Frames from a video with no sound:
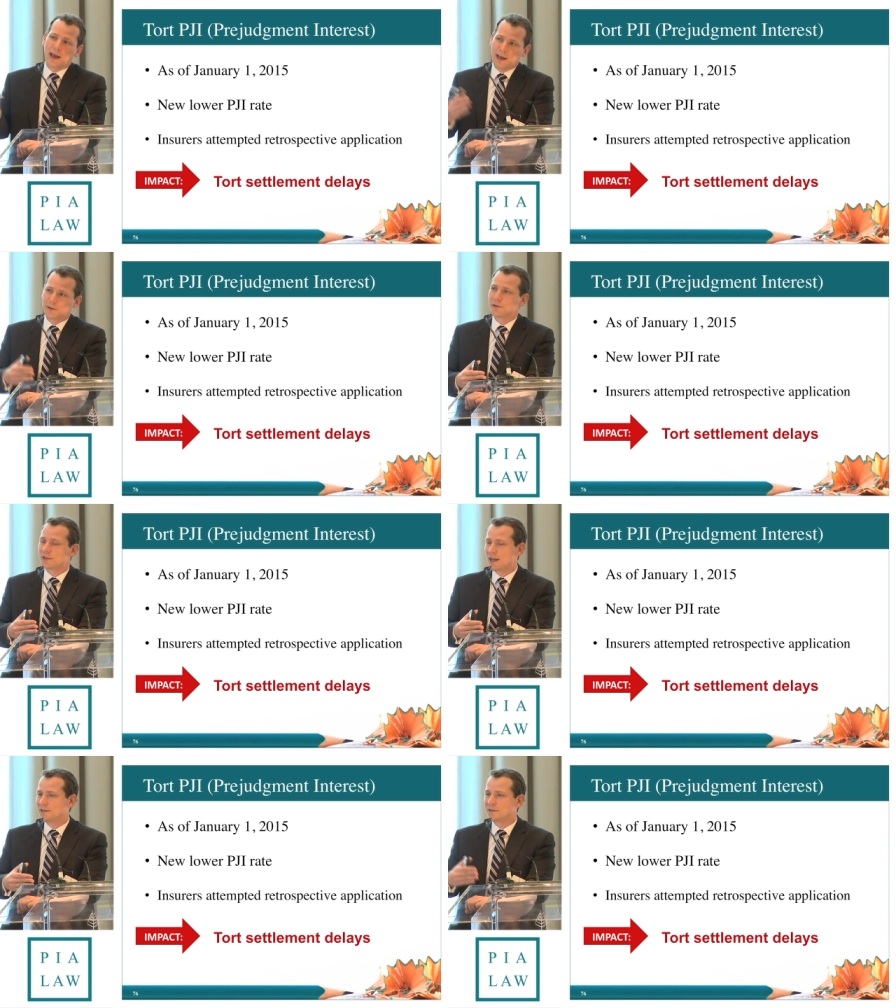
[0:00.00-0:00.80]
and
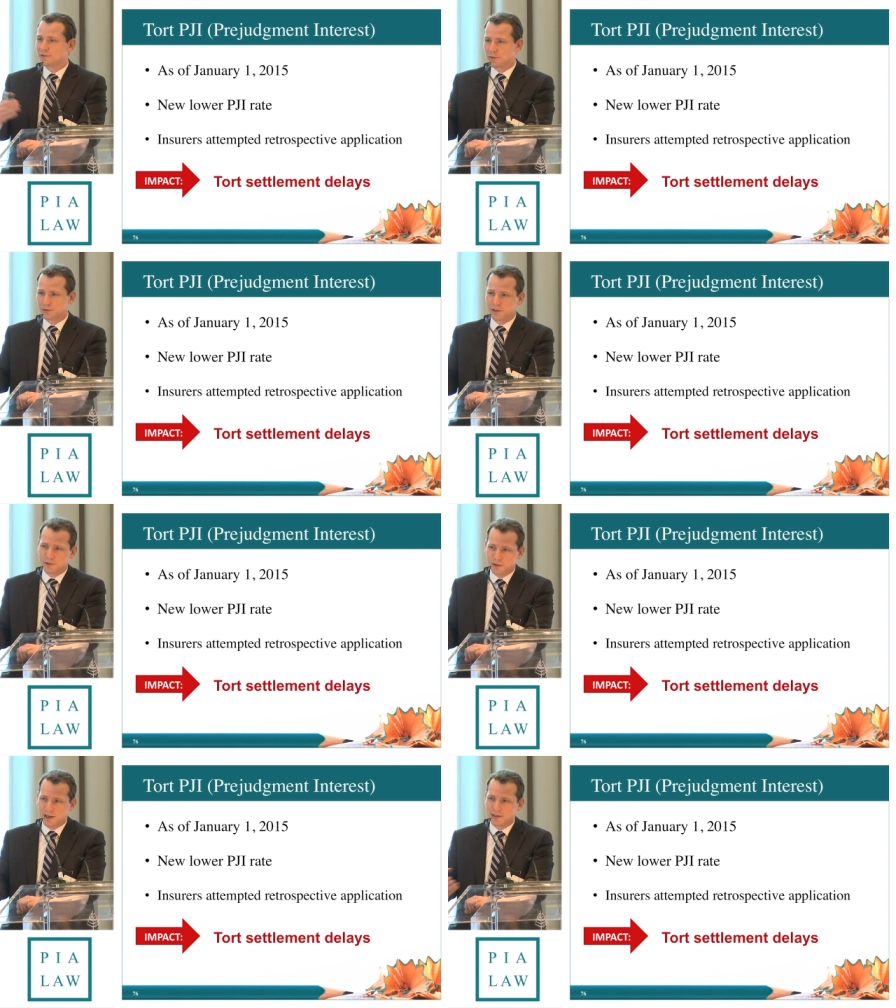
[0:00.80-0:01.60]
old cases or only
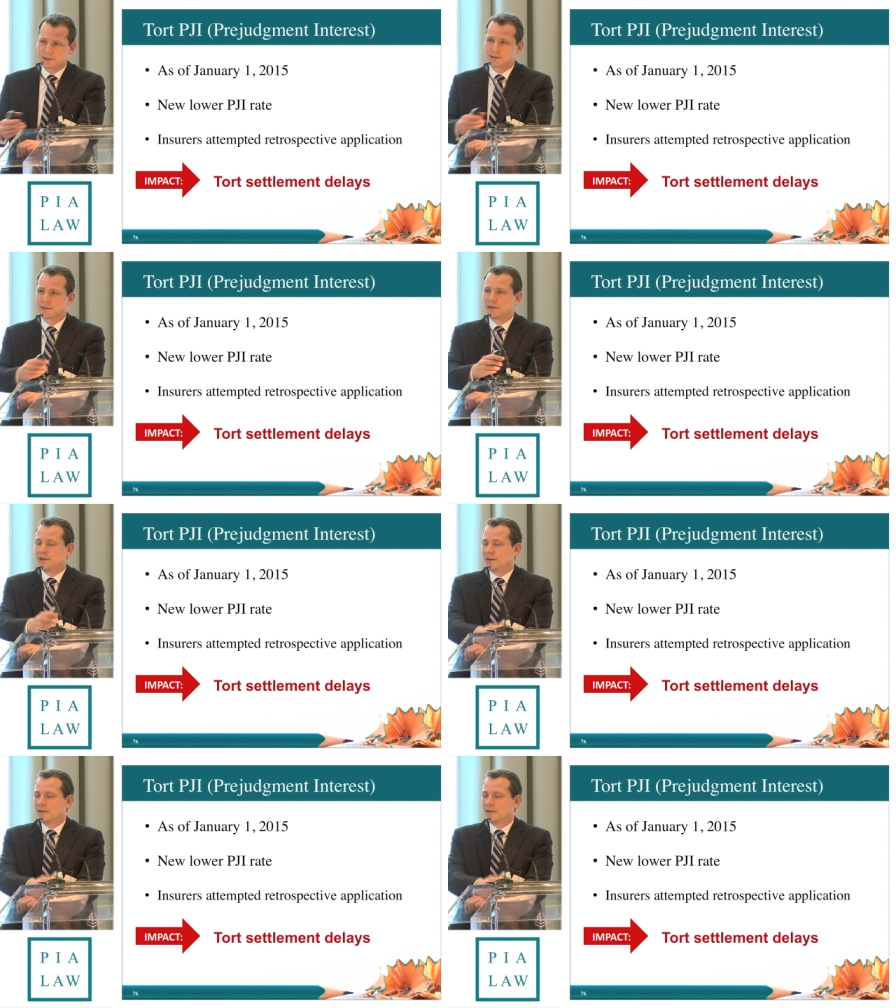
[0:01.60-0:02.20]
new cases.